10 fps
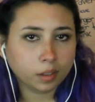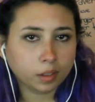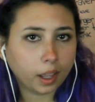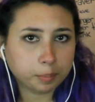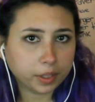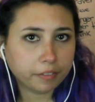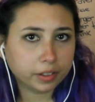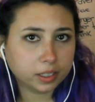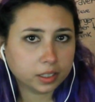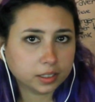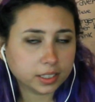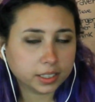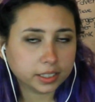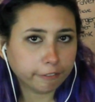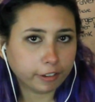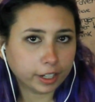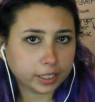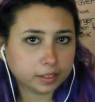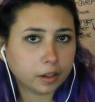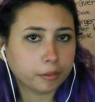I'm definitely seeing that
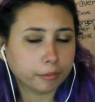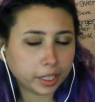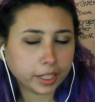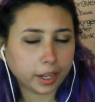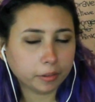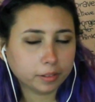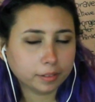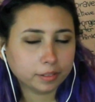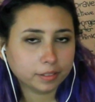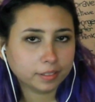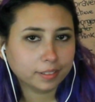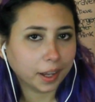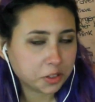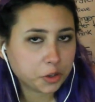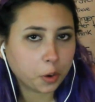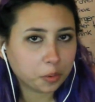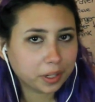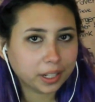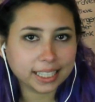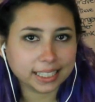fight right now. I don't
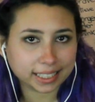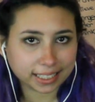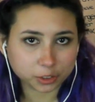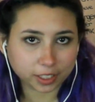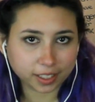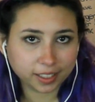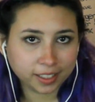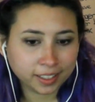like Elektra.